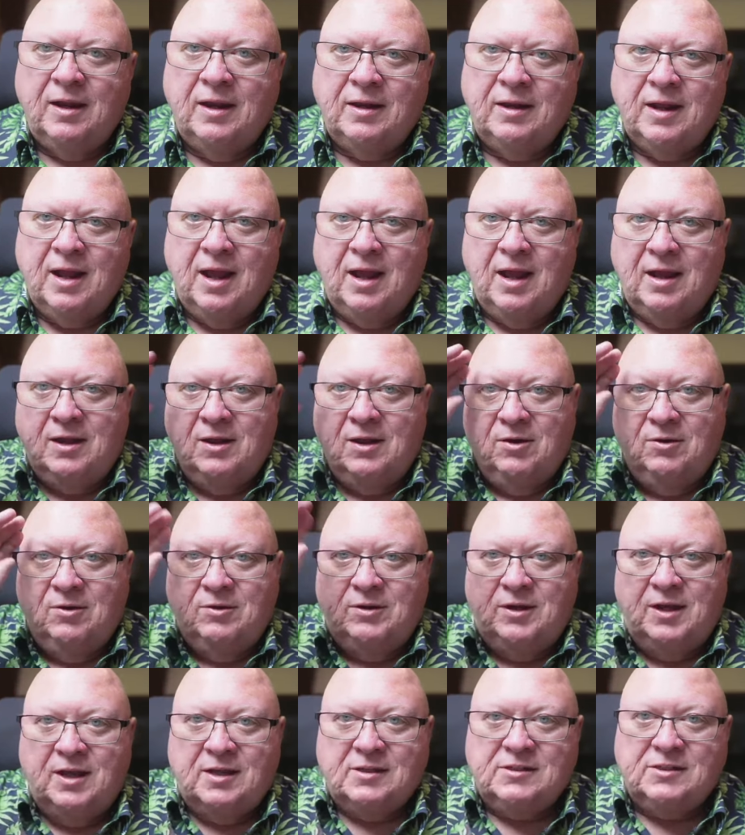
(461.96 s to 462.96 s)
And the guy'd
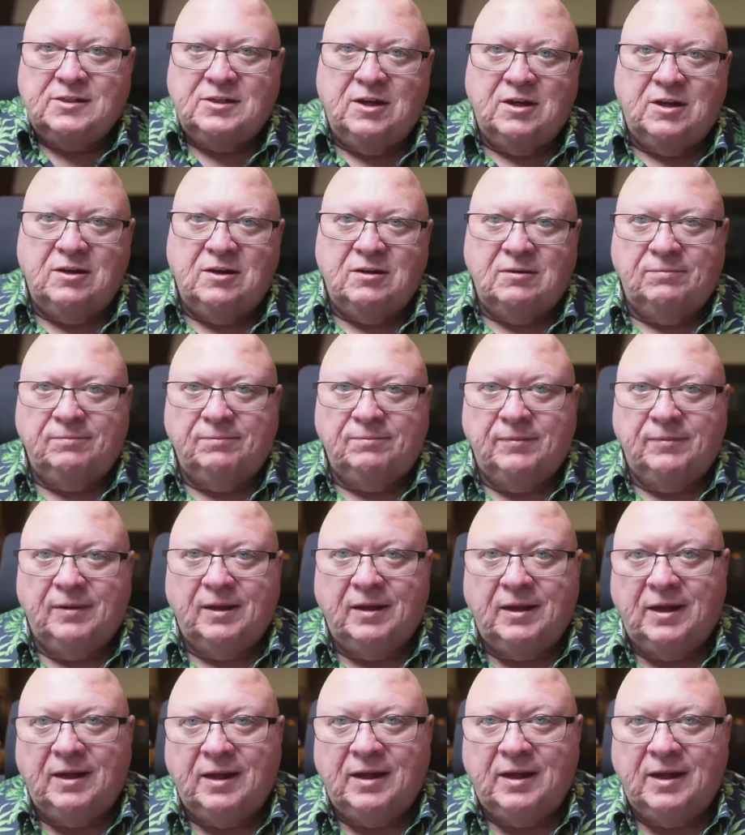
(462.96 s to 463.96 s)
go, yes, sir.
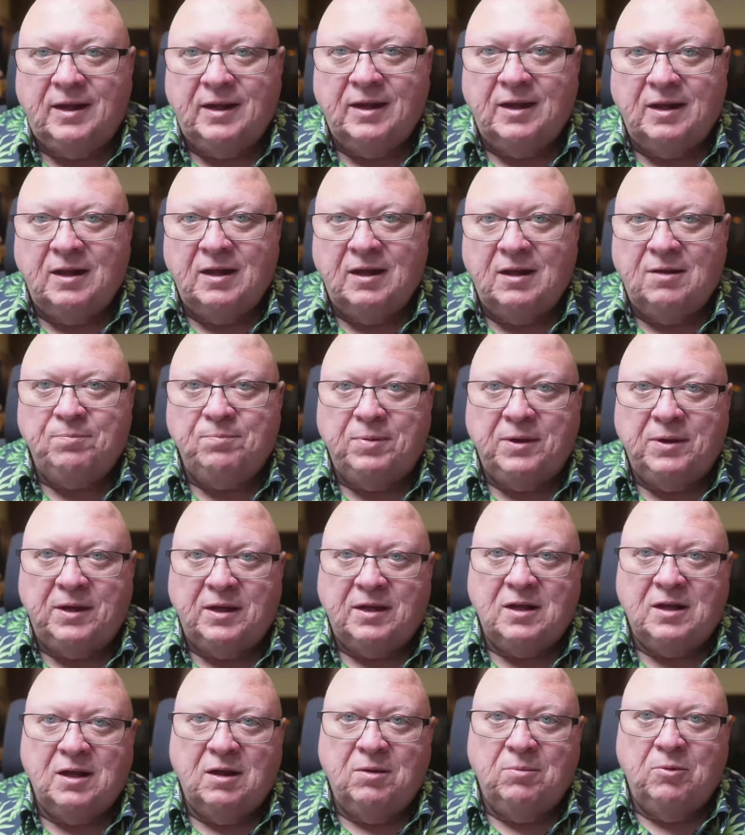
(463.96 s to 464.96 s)
And he'd get up and
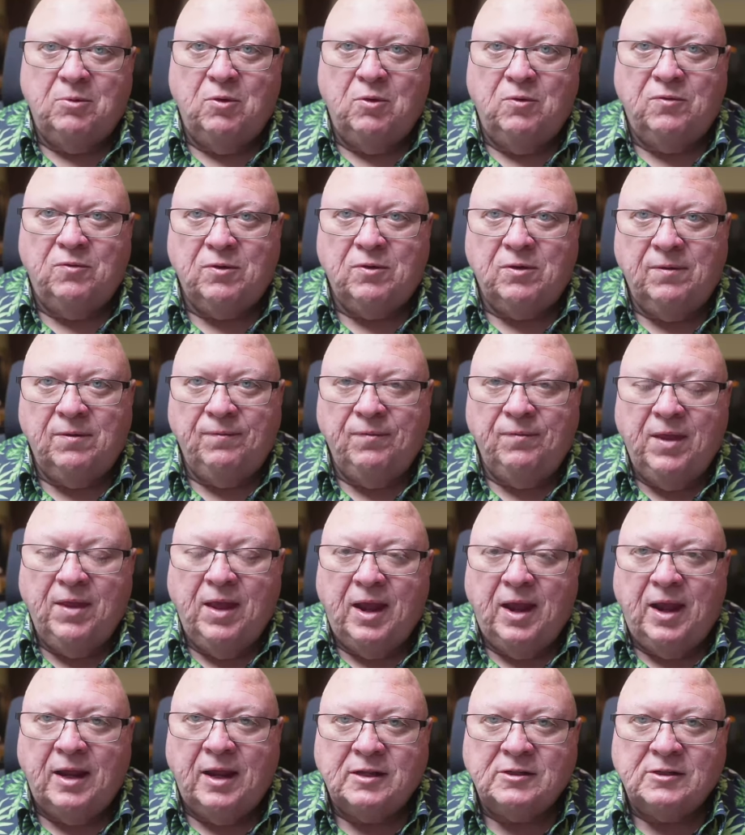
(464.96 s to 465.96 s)
he'd come over.
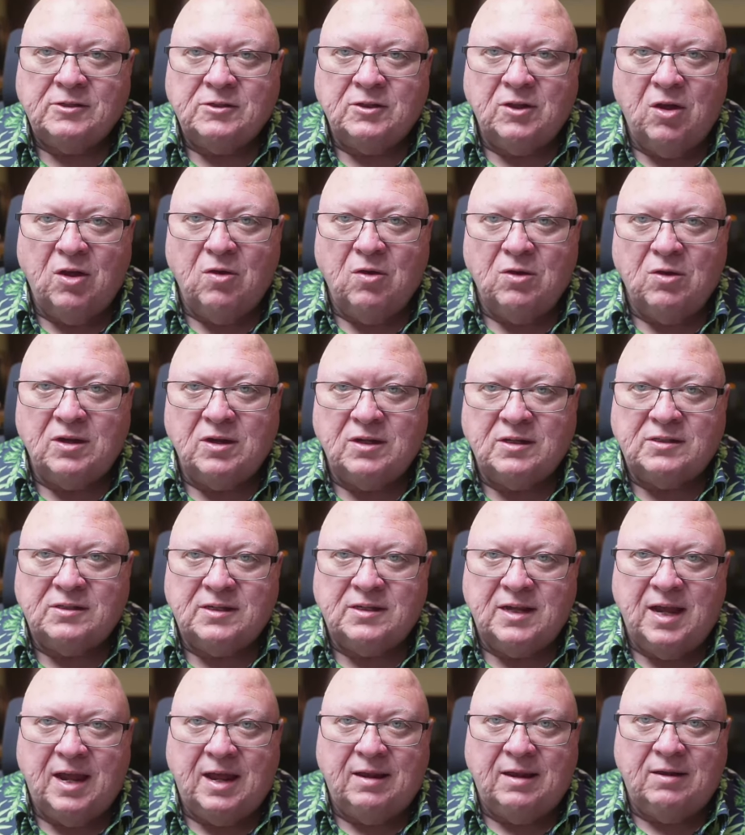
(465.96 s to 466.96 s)
And as long
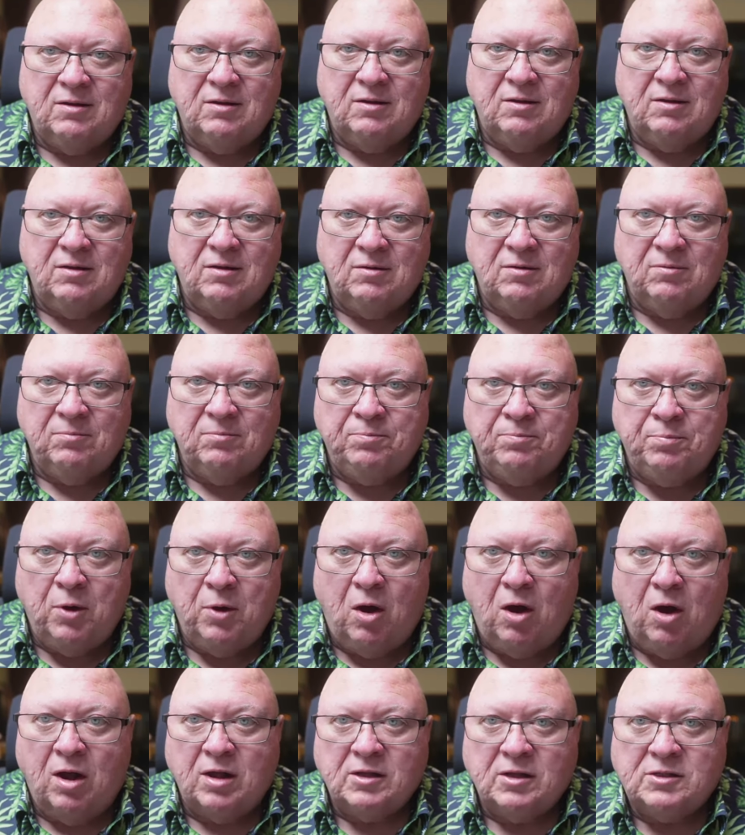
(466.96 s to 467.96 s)
as that
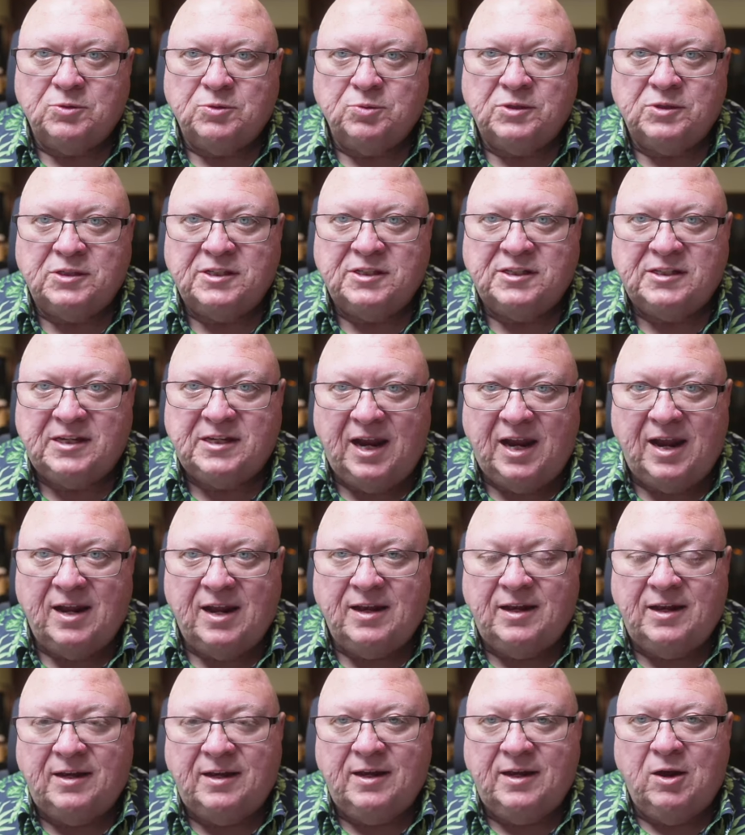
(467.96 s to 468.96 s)
boss was
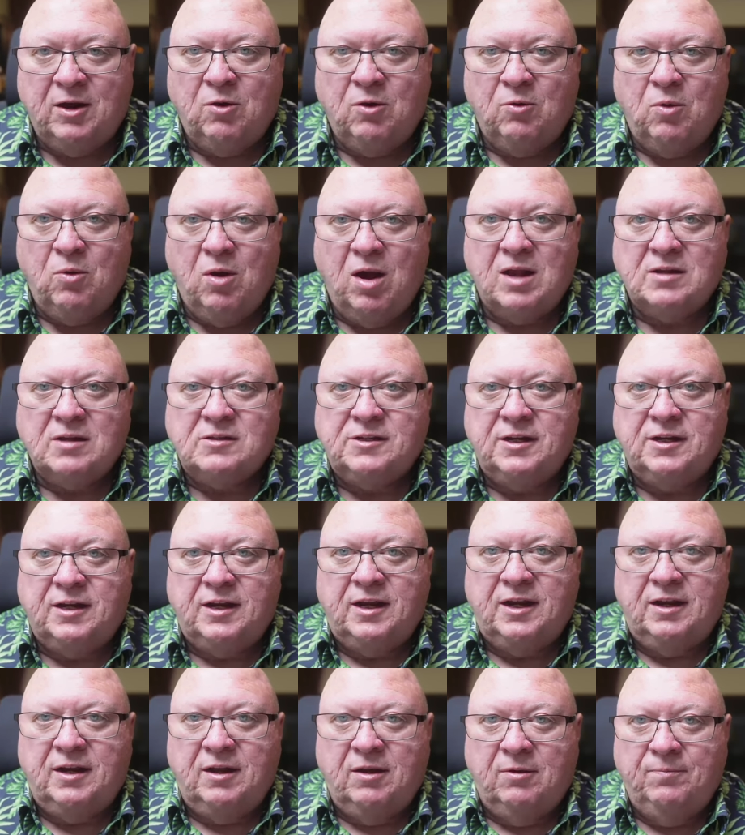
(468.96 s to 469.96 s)
standing there
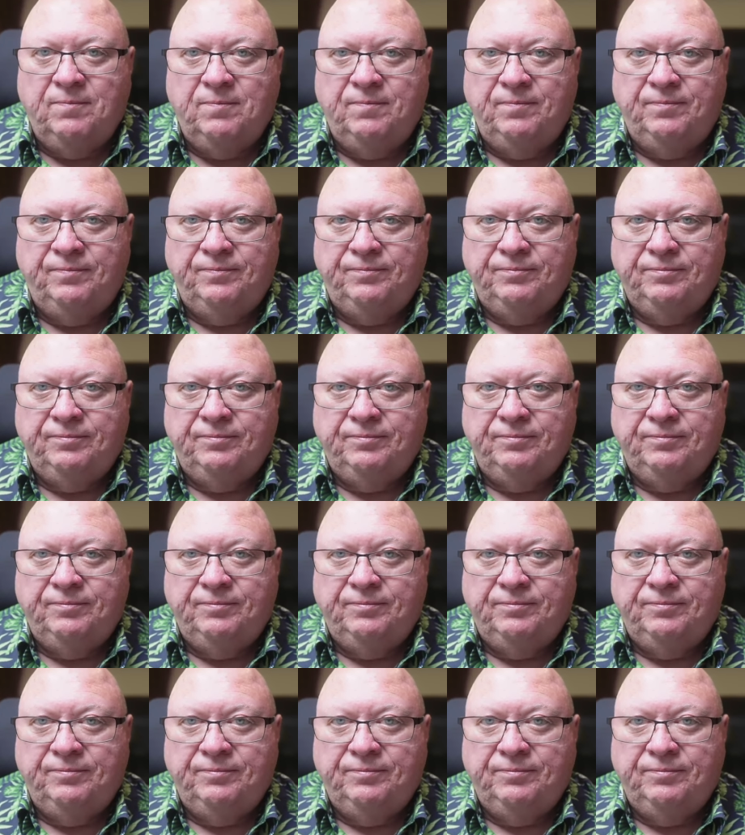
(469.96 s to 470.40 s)
watching him,